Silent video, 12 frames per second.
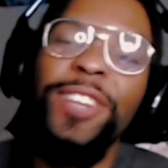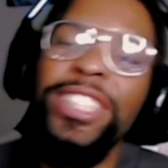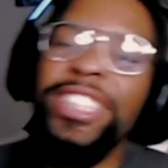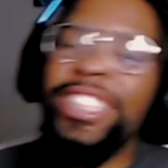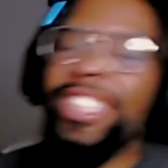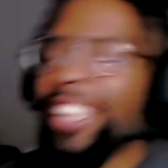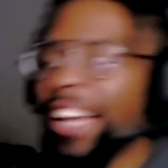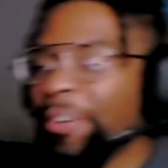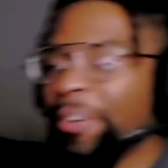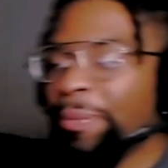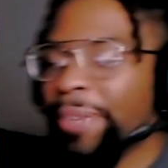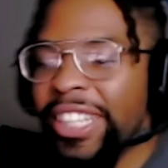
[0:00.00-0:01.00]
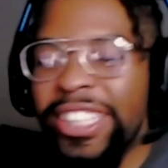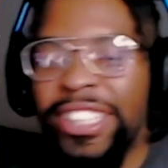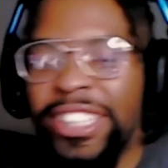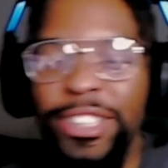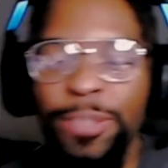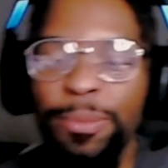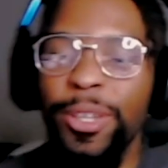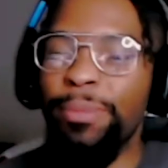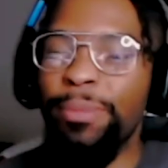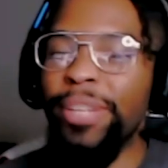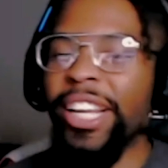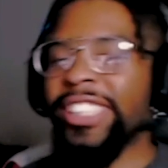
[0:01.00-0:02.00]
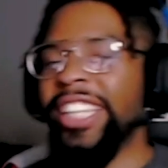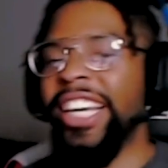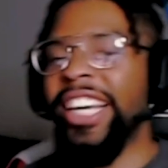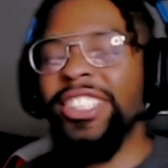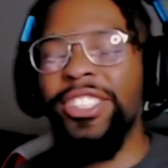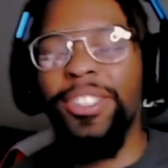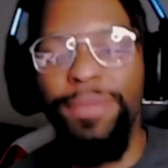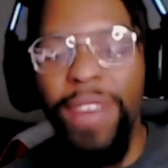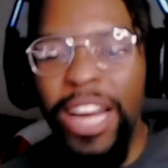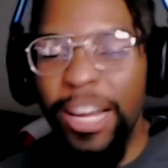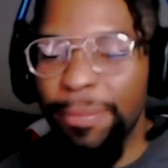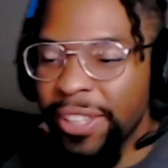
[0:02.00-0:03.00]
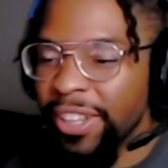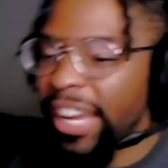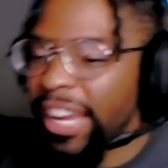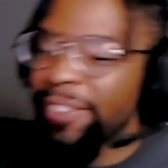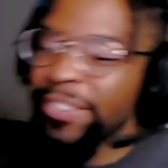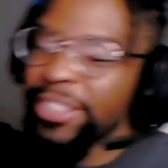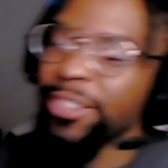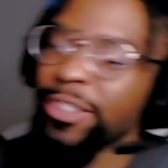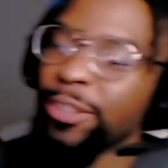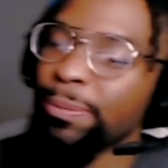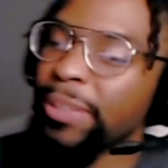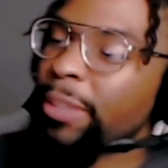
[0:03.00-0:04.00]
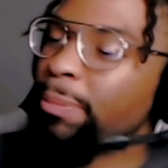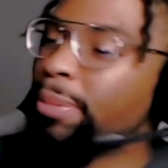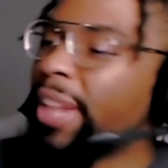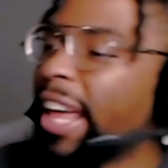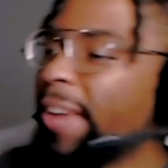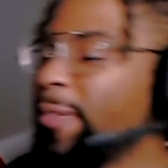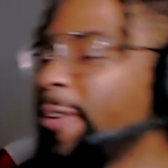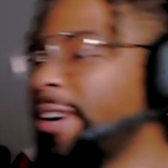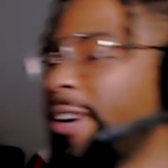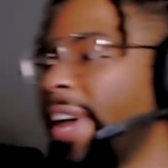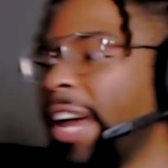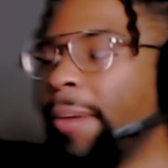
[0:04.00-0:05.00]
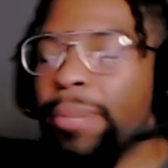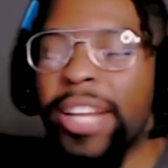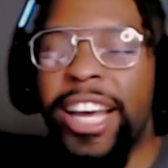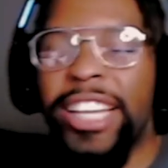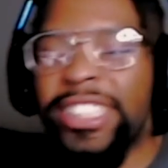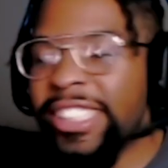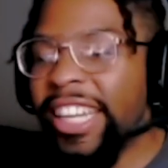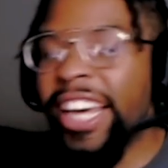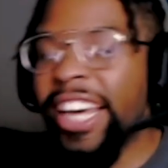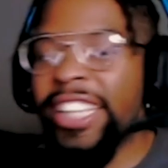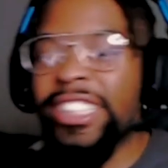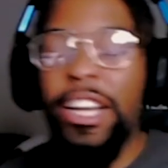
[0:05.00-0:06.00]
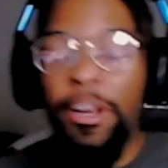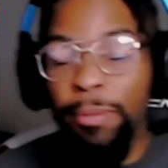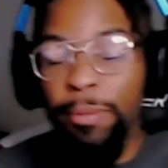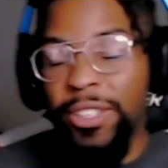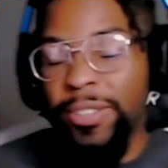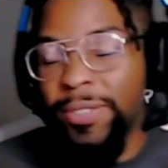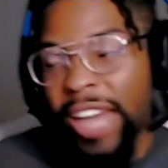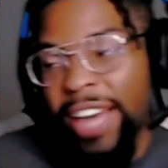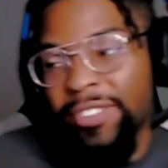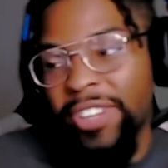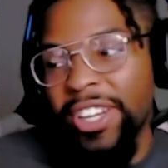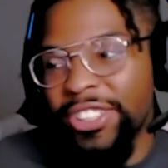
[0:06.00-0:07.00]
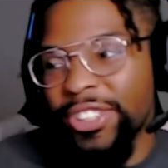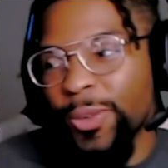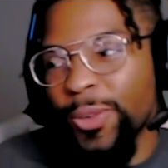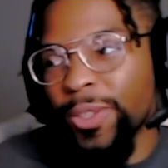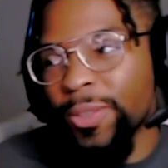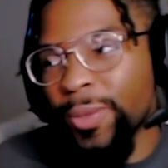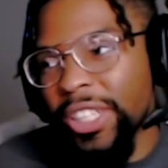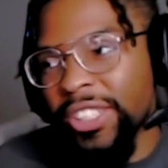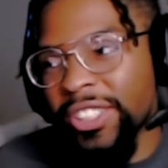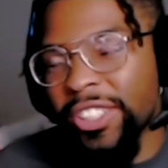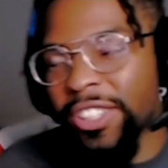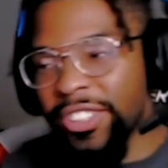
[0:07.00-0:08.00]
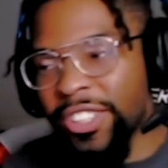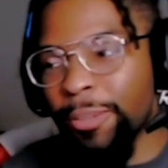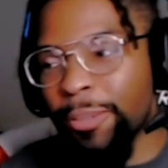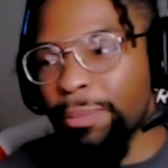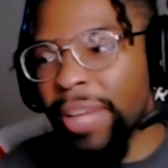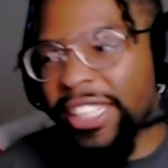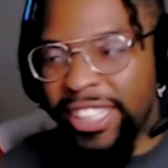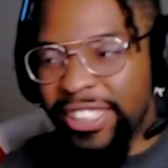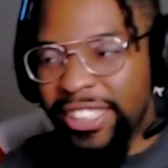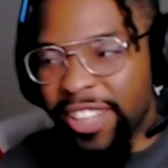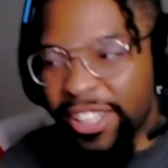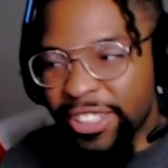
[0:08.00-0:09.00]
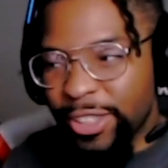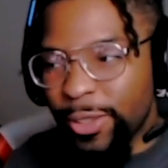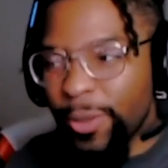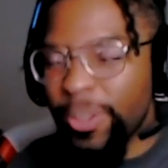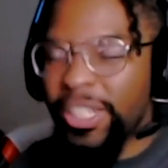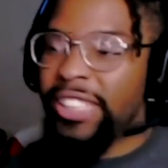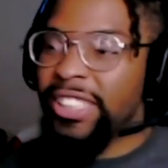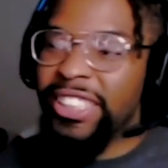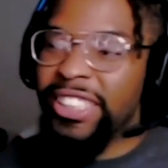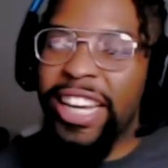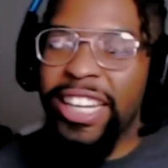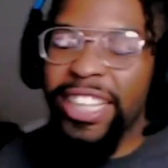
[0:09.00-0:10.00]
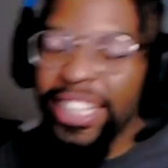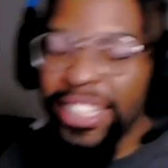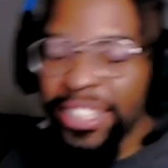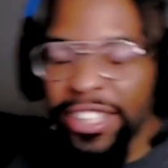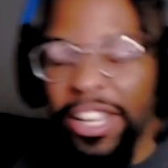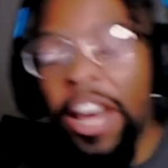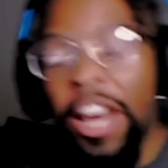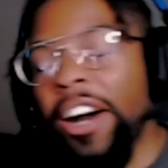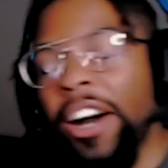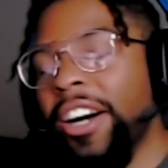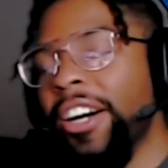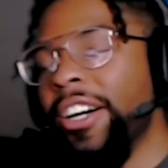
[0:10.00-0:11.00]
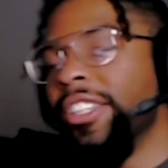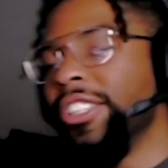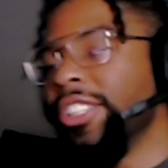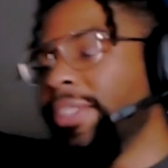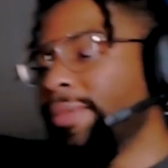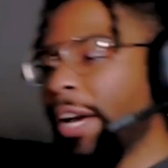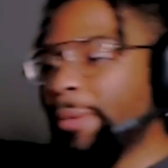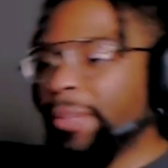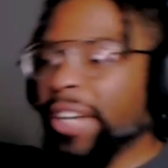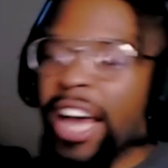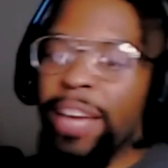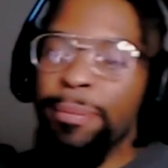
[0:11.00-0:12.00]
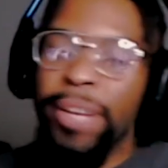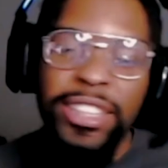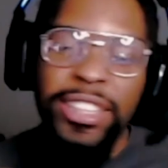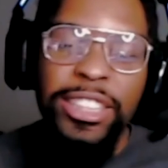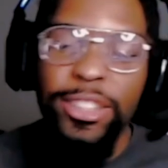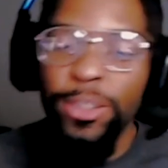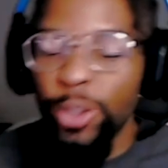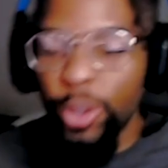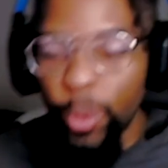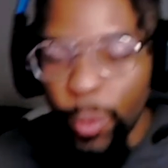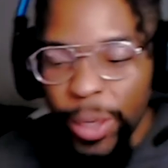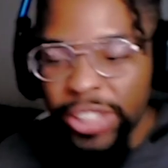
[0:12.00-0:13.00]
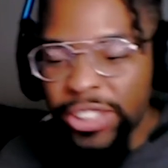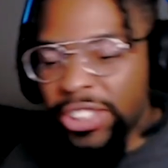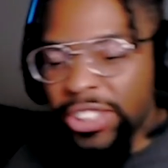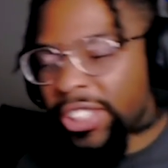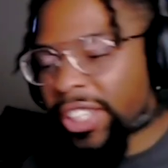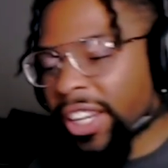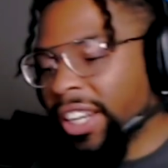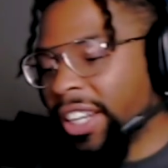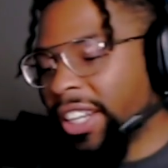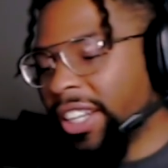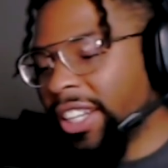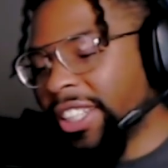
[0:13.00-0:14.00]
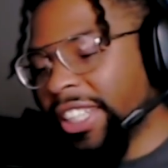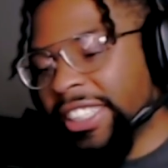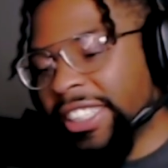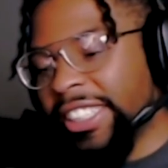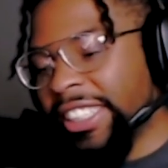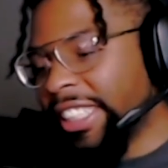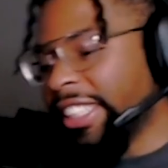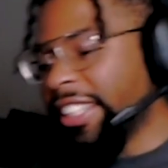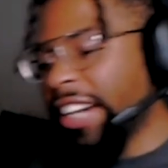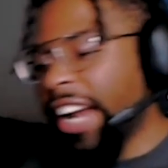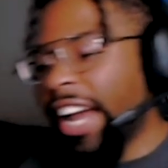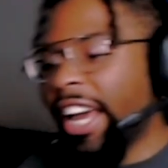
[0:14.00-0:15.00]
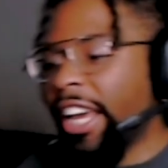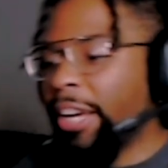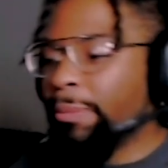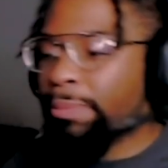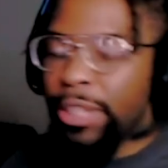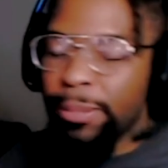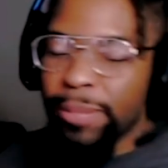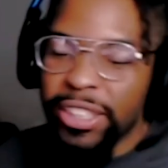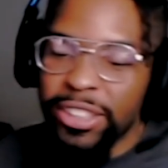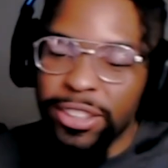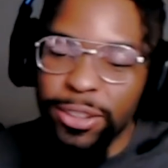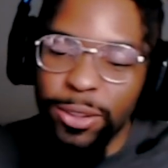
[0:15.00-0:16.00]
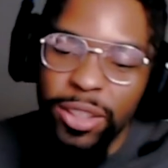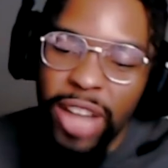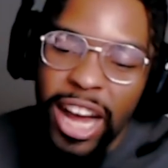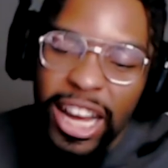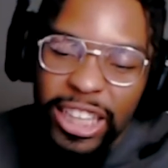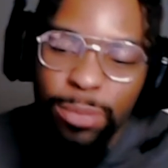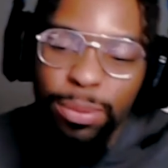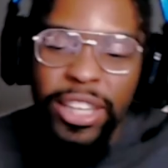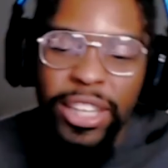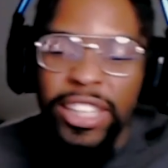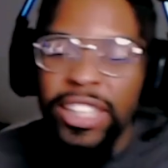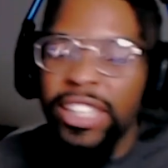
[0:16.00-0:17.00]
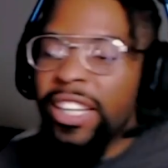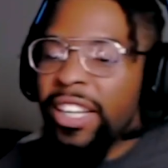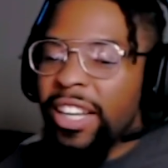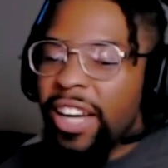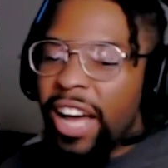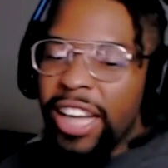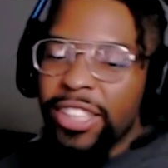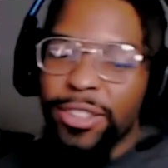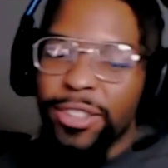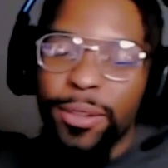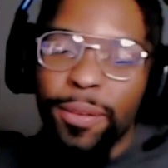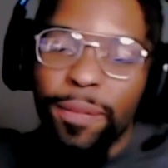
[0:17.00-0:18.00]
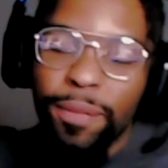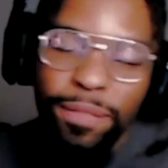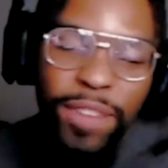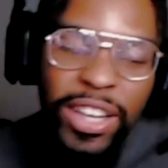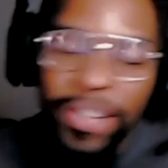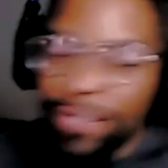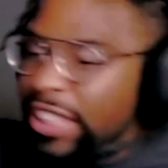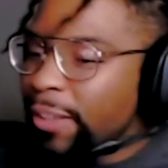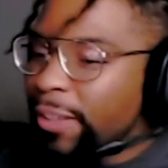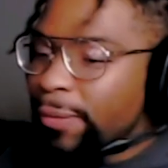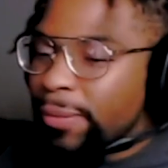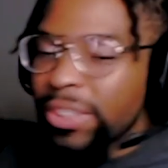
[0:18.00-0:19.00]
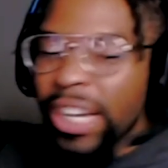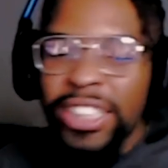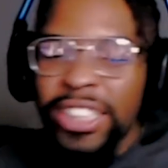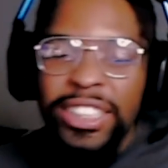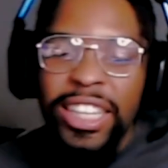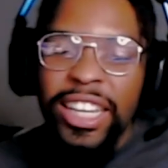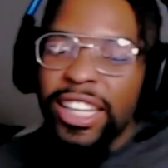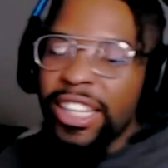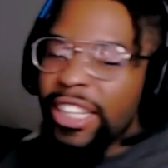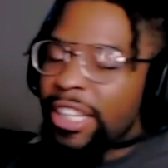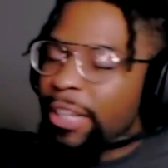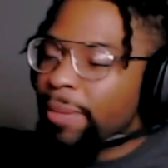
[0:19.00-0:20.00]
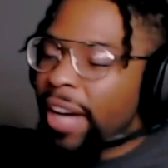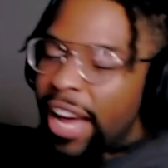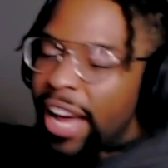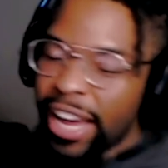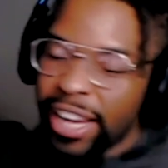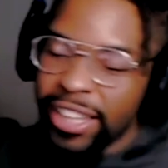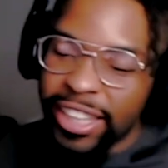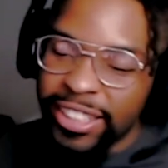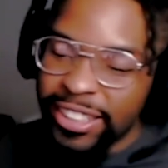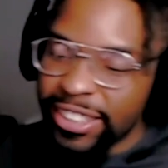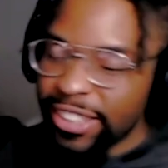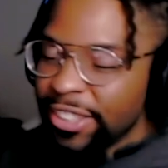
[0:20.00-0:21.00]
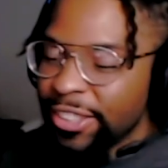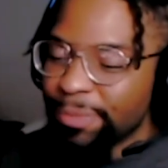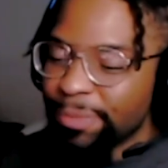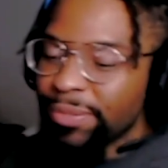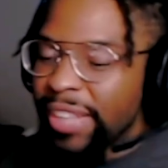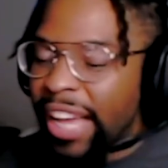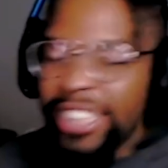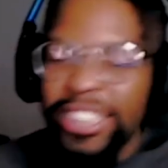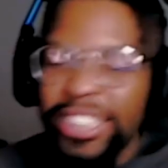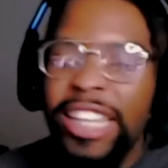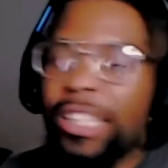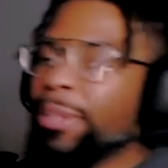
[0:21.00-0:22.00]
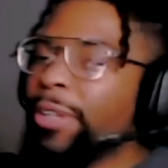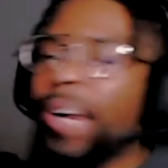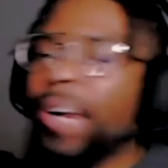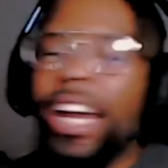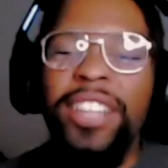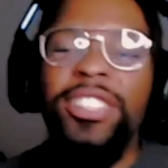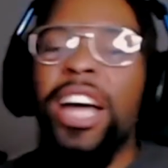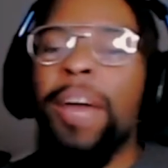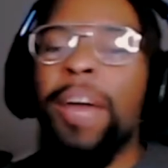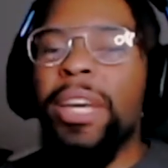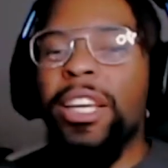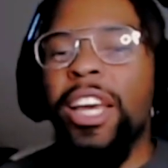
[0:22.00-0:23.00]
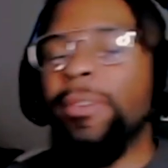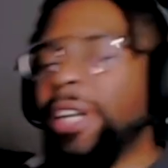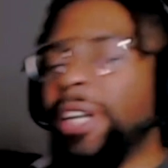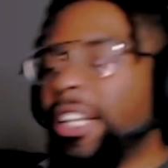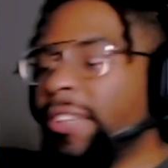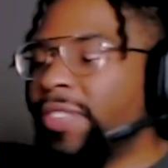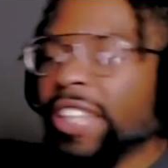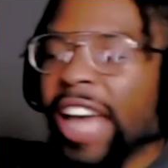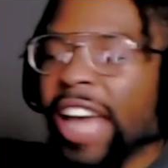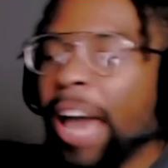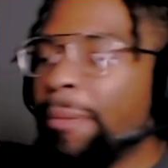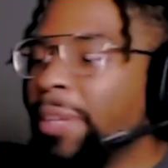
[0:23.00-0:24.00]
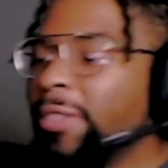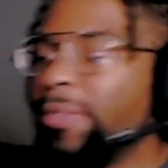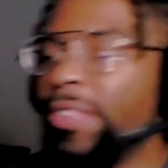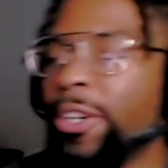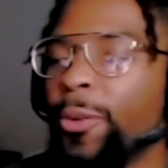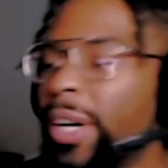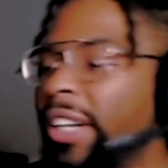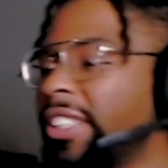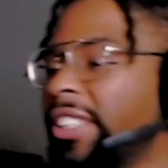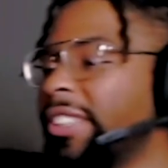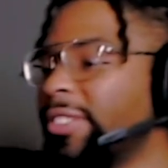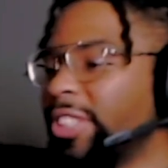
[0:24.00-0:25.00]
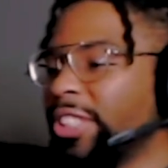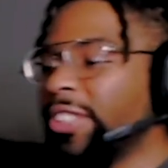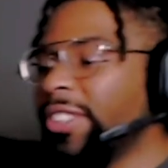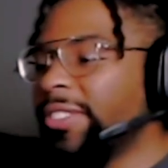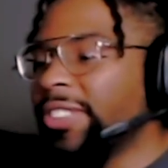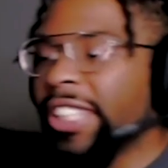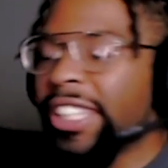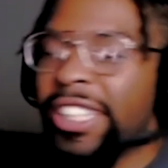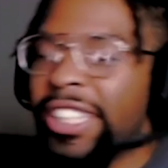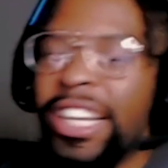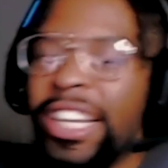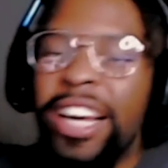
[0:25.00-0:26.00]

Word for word: What's good, everybody? It's your boy Blacksnackz. You can find me on every social media platform at Black Snacks. Most of them have an underscore with it, so you know Blacksnackz underscore. That's V at the end. Uh, you can find me. I mainly do Twitch. Uh, let's see here. I pretty much do cosplay. I do funny video from time to time. I like you know. I just like to be around, try and make everybody feel happy, feel welcome. You know what I'm saying?